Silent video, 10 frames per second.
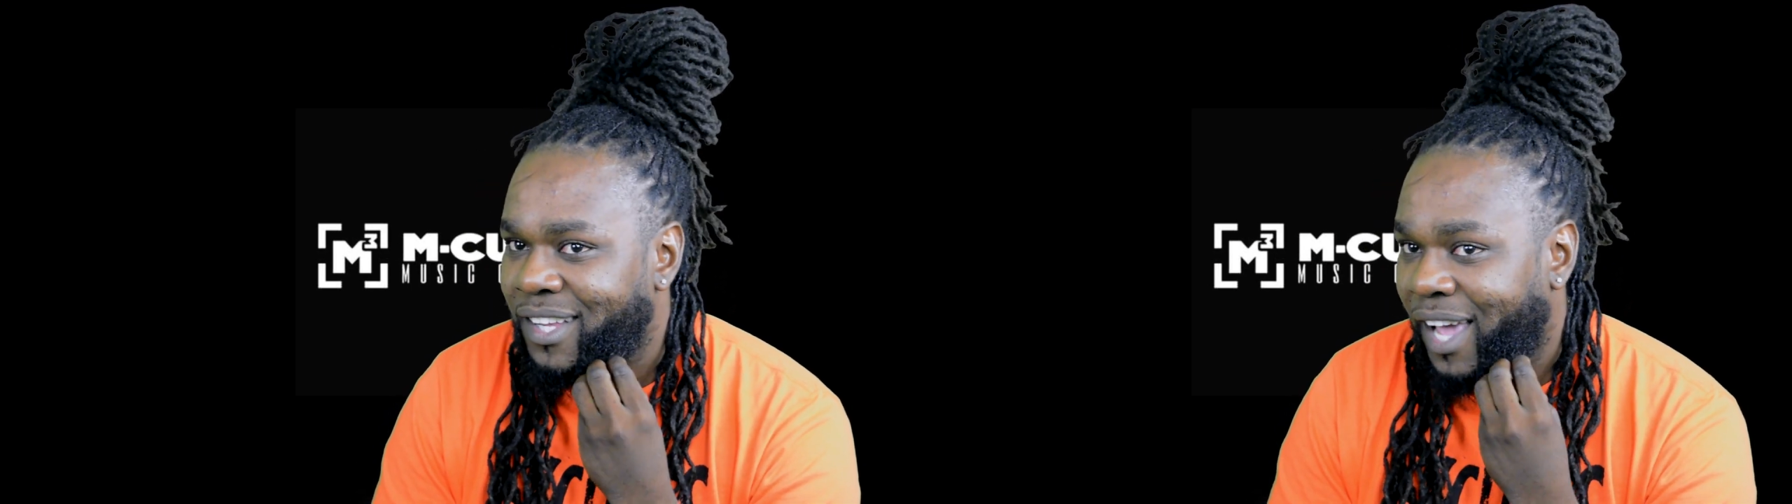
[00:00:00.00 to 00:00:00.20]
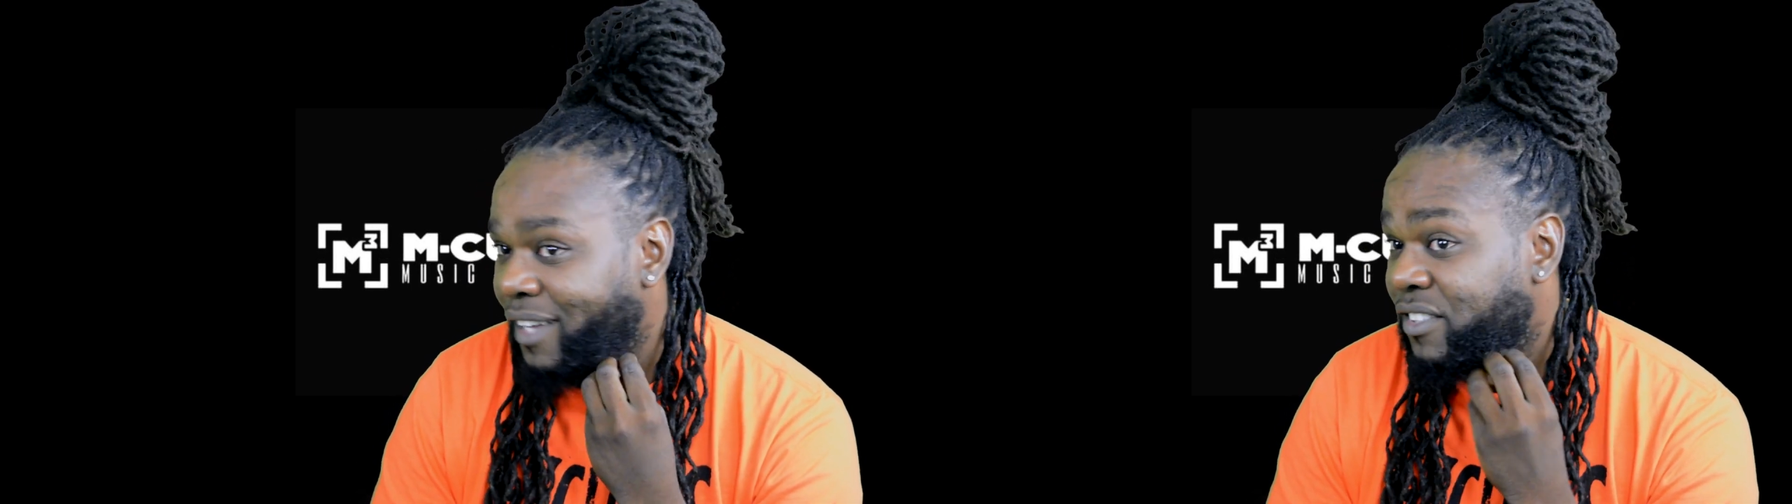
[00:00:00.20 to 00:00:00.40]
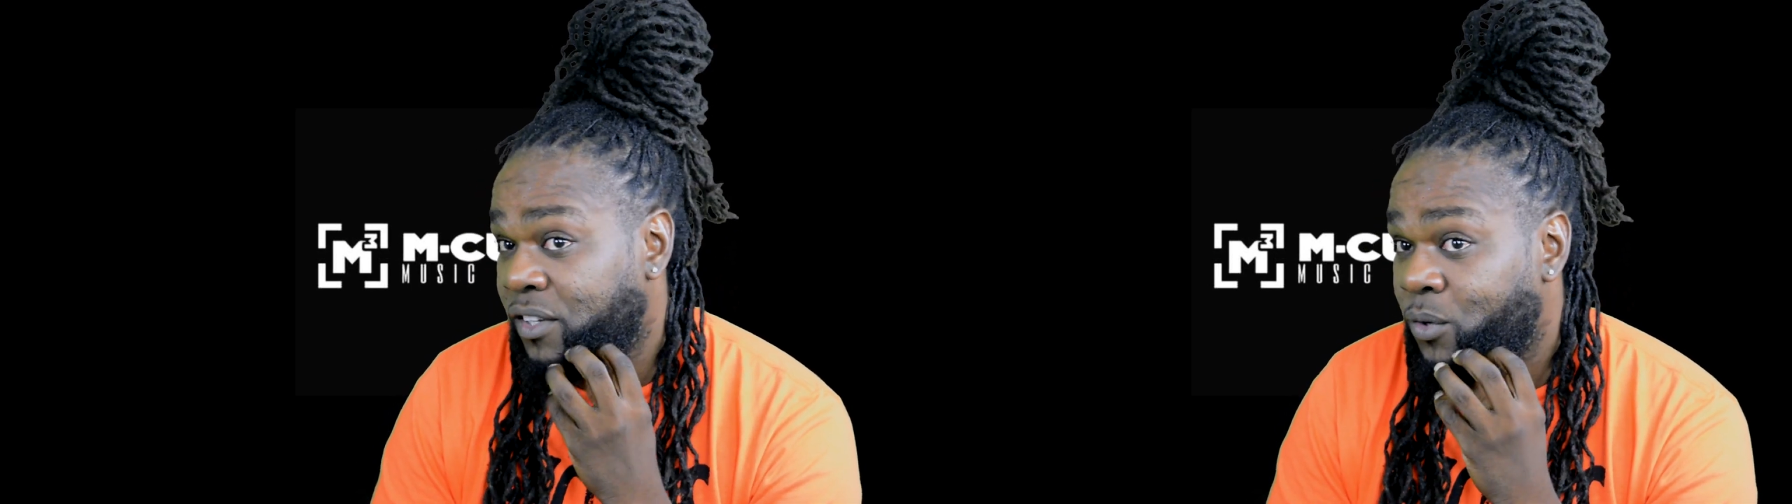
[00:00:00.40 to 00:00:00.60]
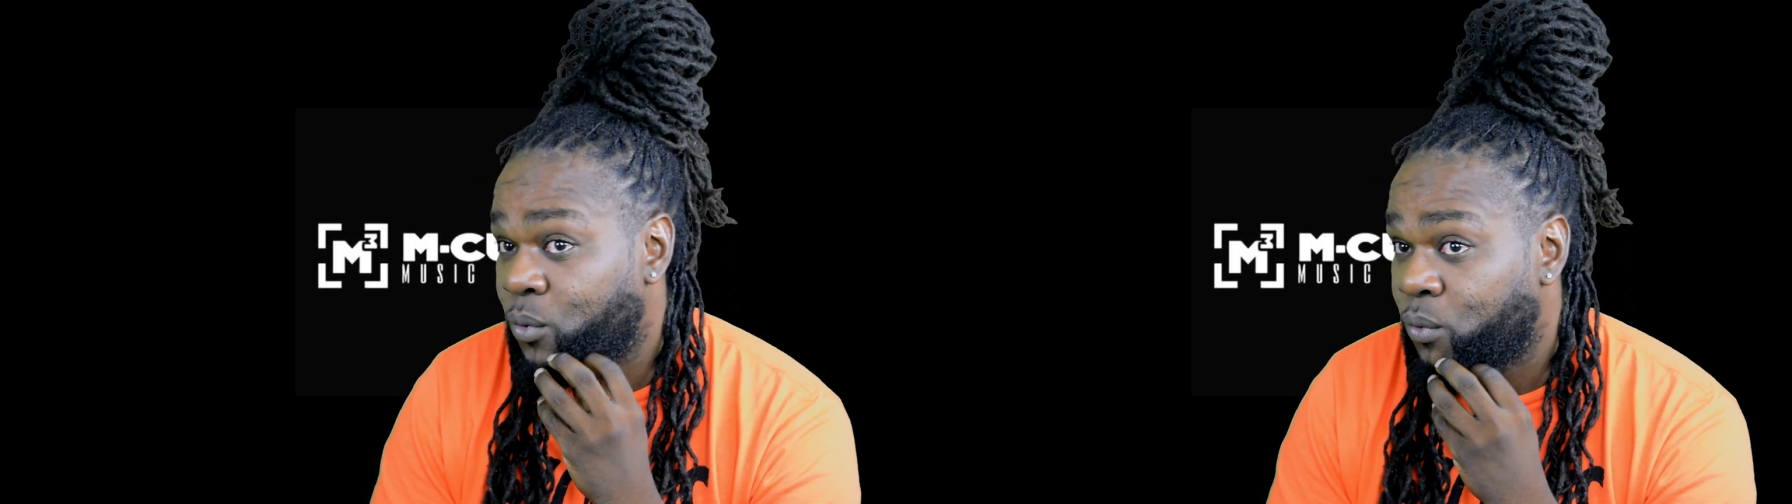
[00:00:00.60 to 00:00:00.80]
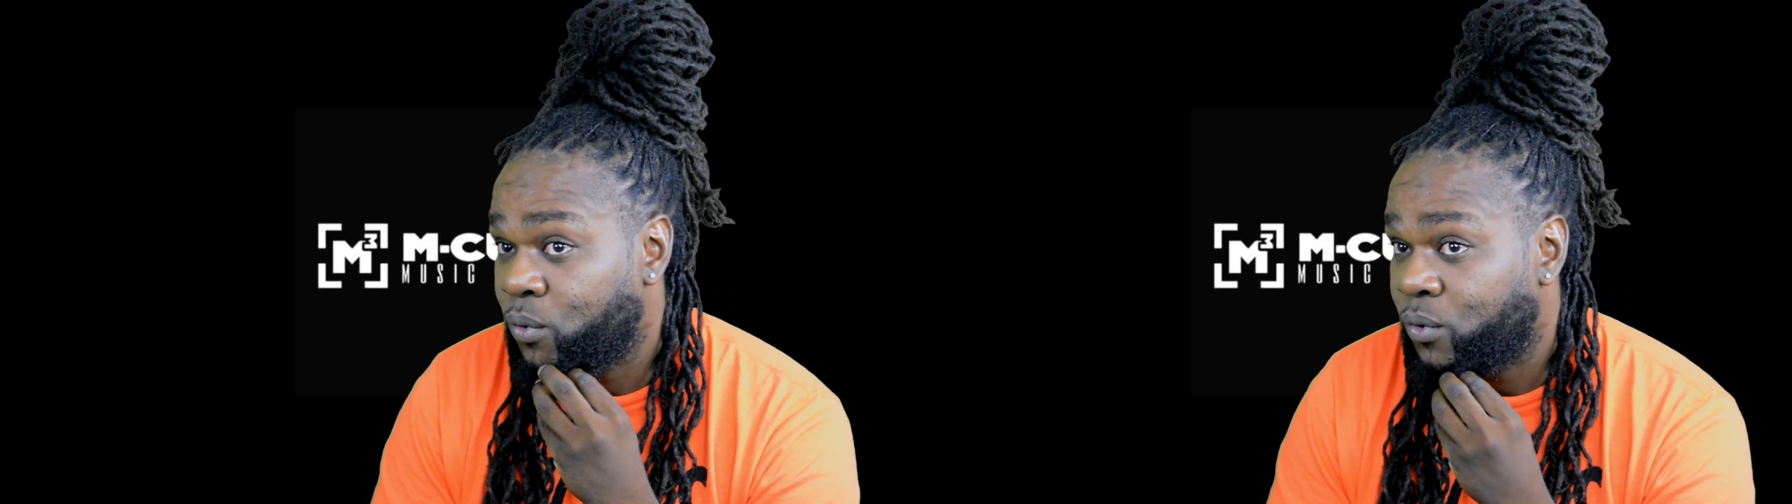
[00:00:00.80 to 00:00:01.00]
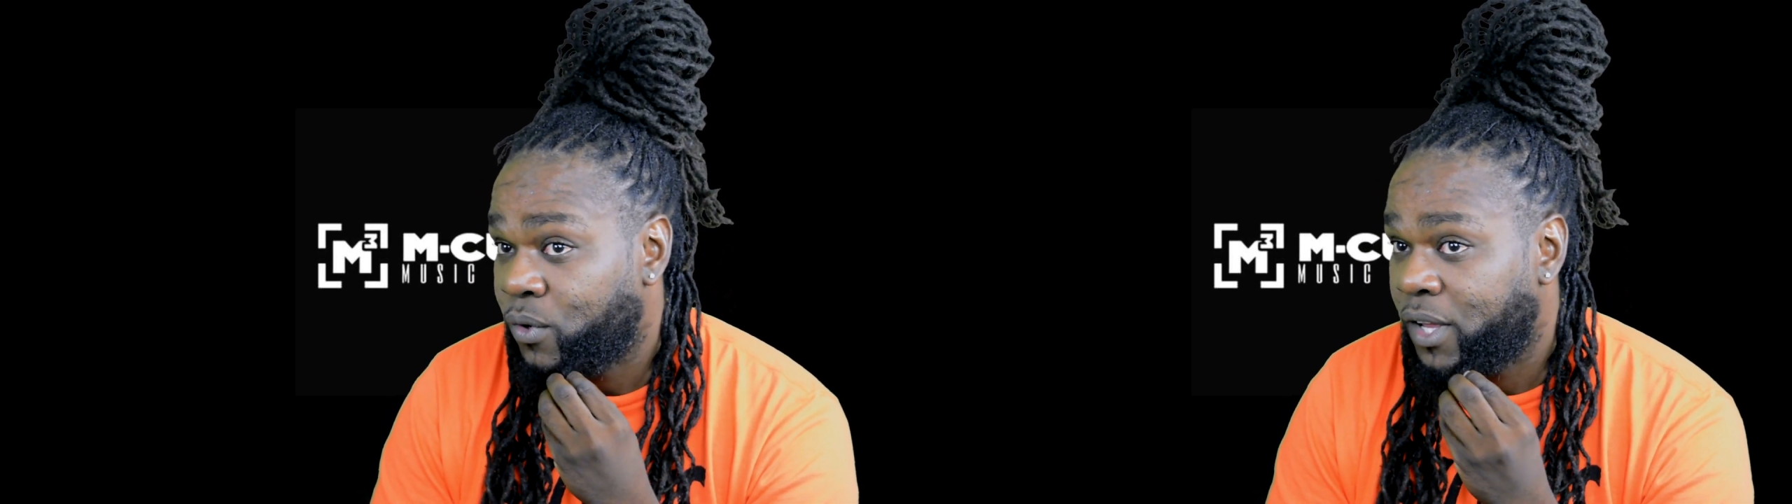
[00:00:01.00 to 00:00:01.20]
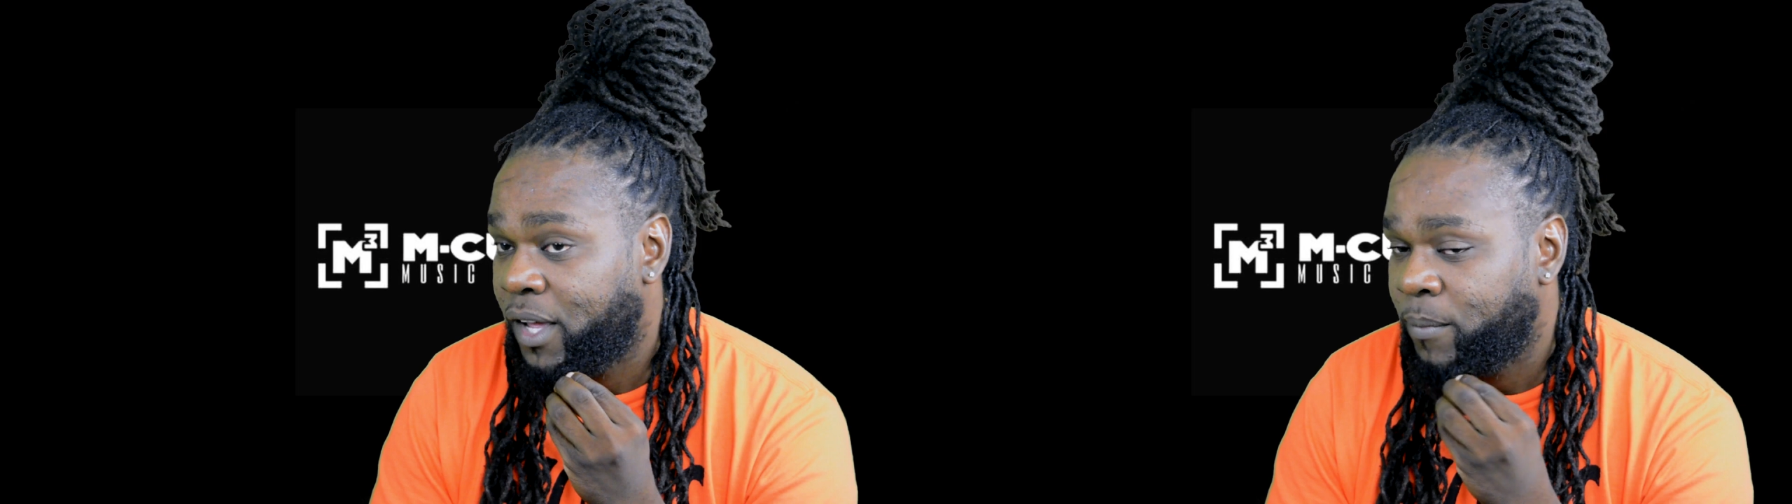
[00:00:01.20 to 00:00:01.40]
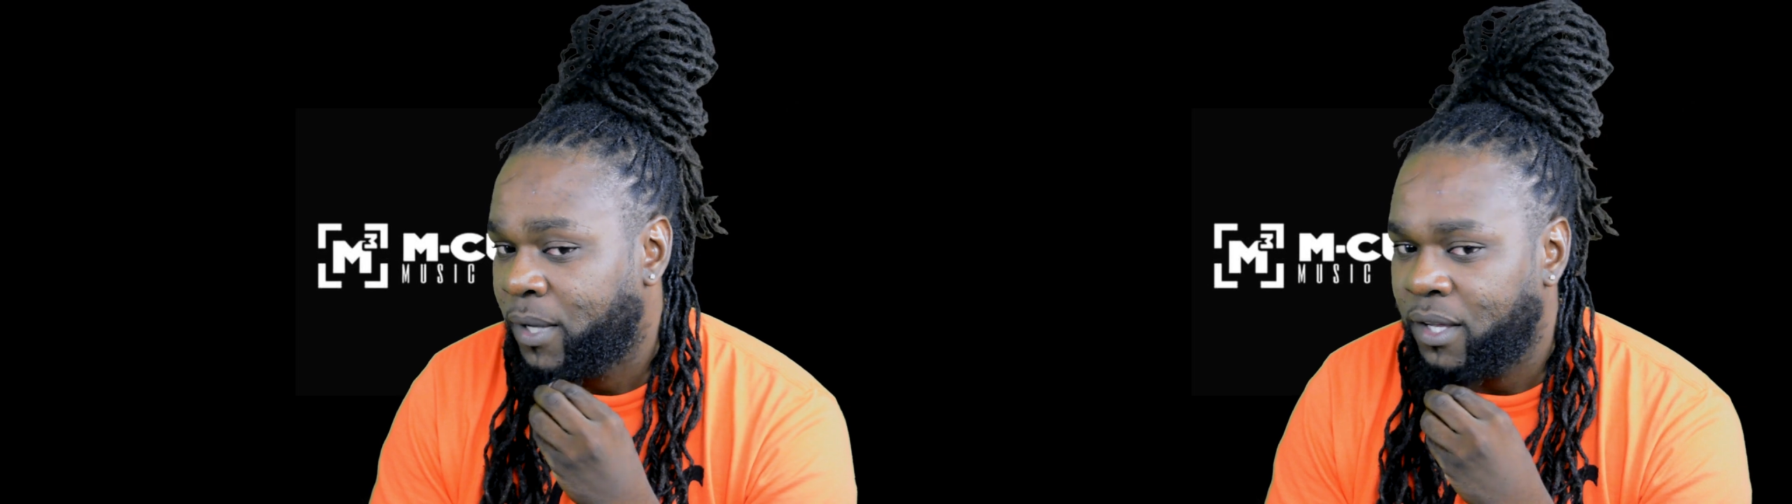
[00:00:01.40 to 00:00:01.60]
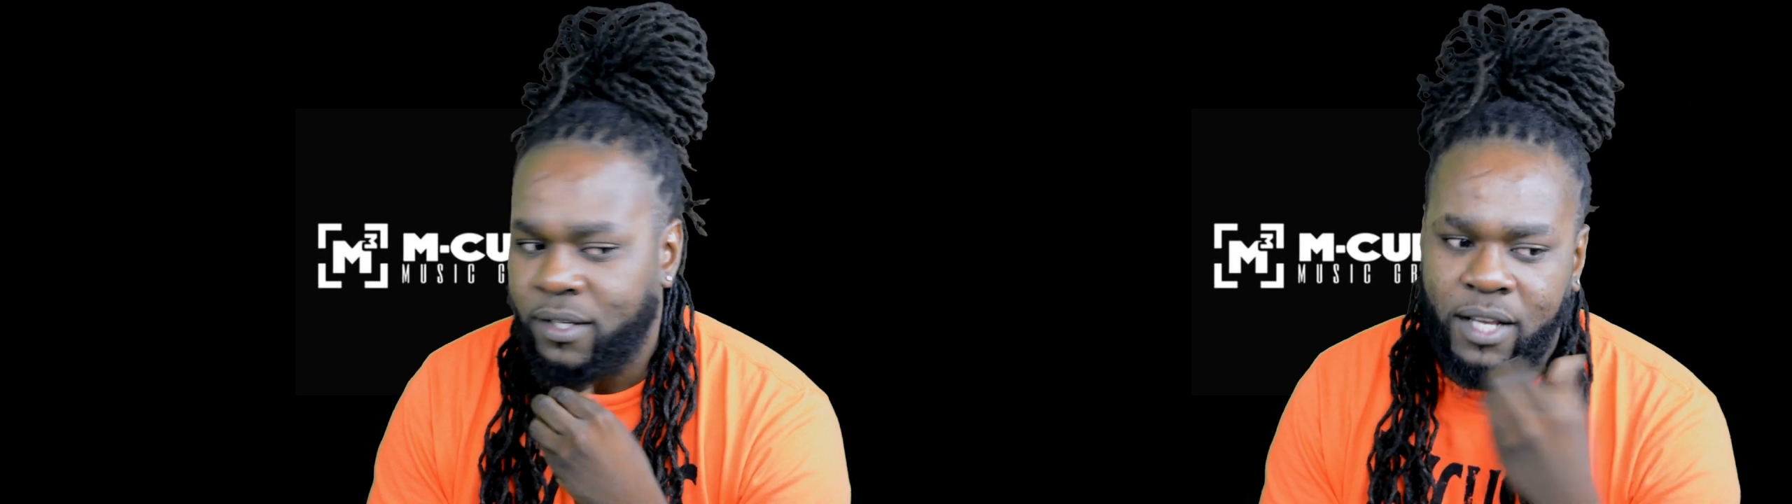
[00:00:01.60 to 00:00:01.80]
I see you, you know what I mean?